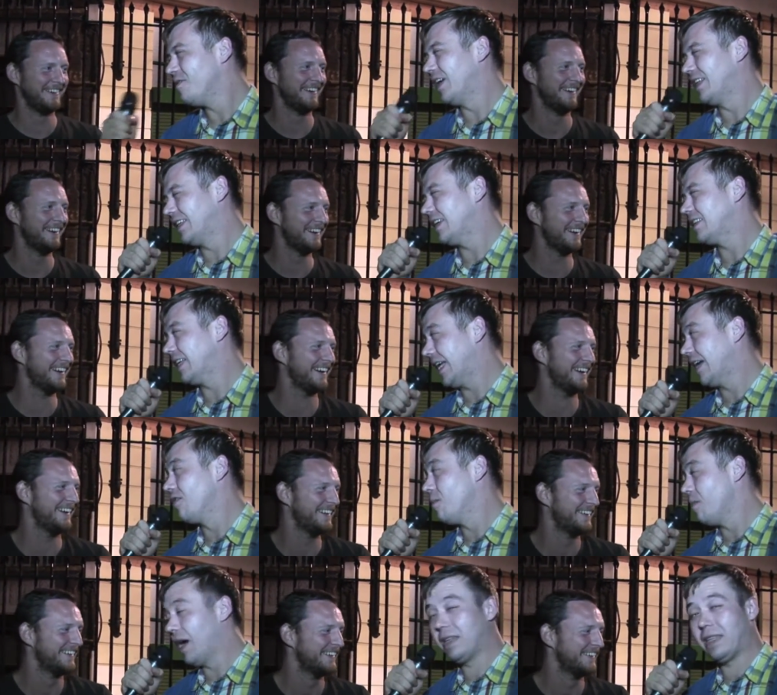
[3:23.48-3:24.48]
Speaker 1: Fantastic,
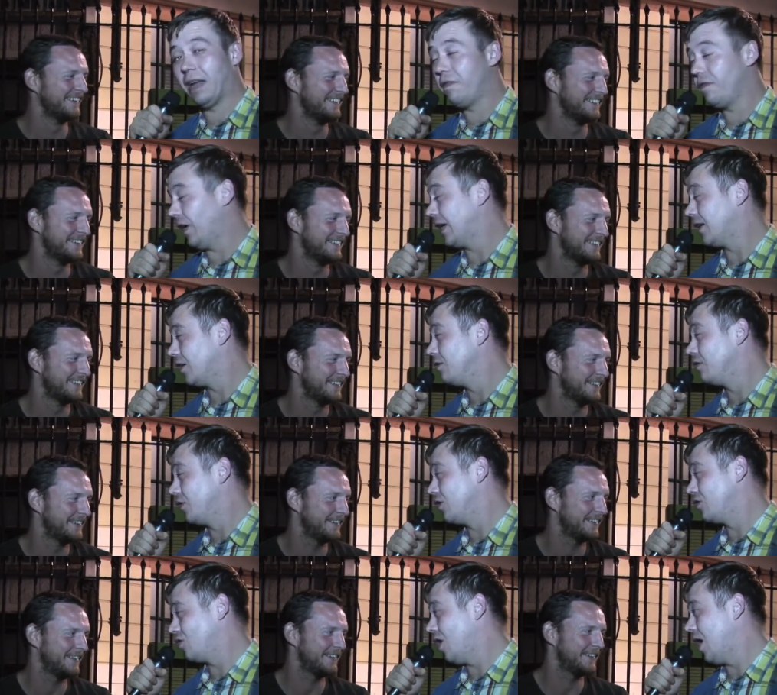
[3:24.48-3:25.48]
Kieron. May I say thank you
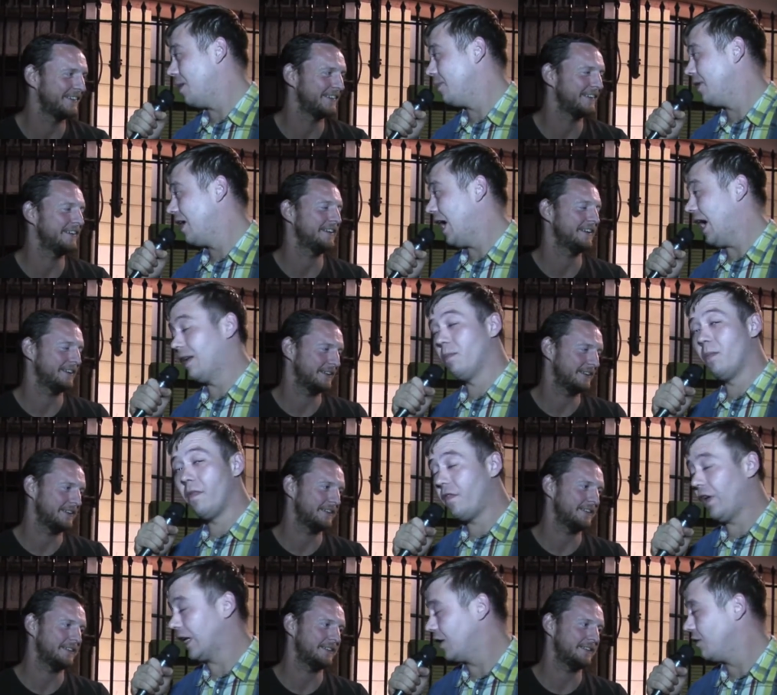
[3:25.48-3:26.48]
for your time and
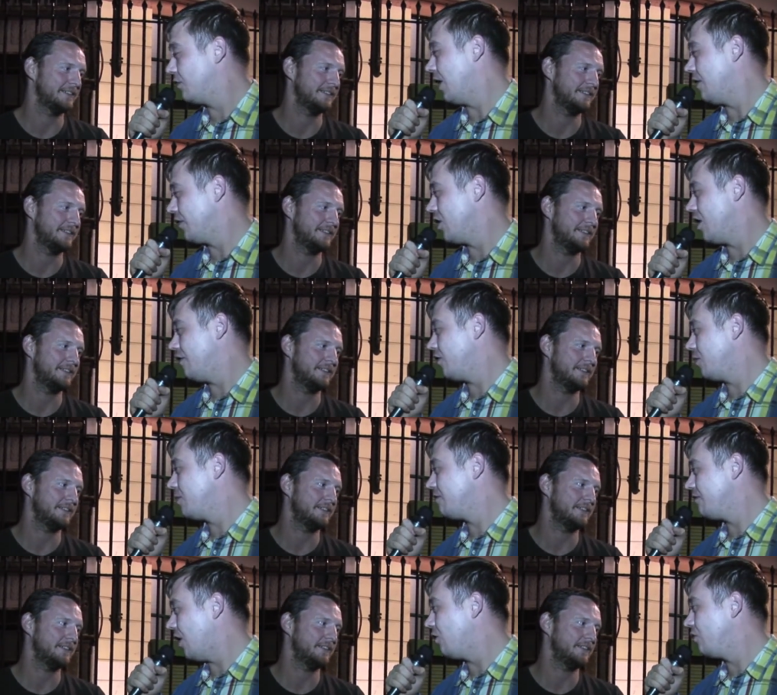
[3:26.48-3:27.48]
thank you for having iFilm
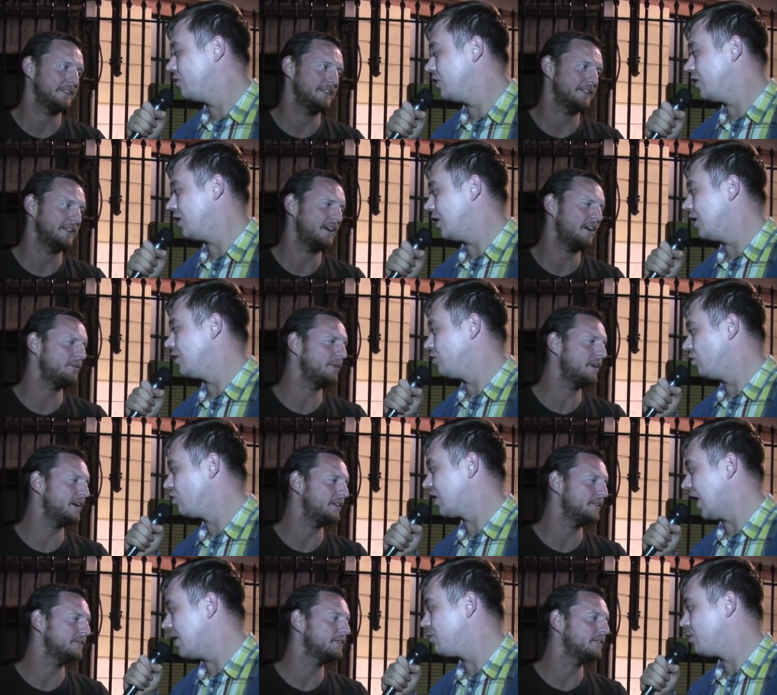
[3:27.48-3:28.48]
involved in okay. your
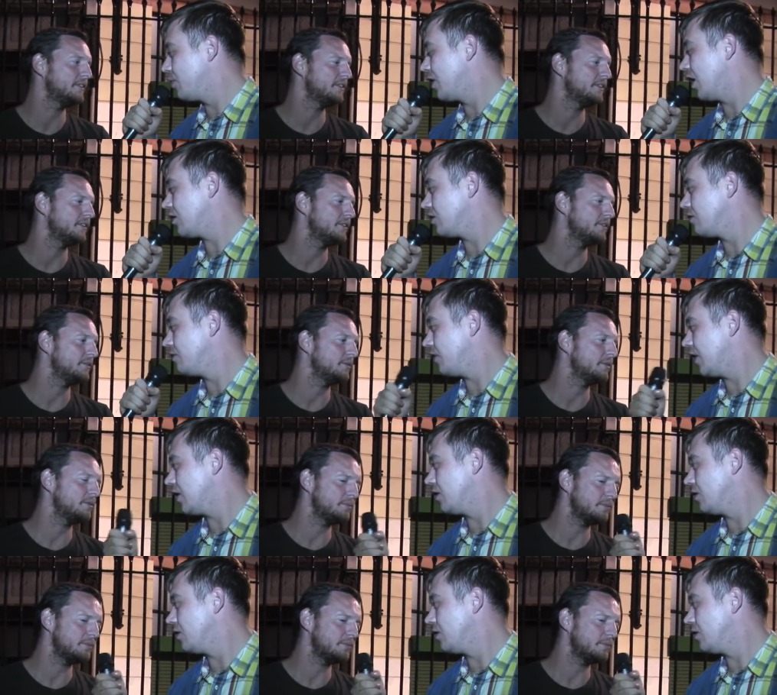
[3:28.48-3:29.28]
debut production. Thank well,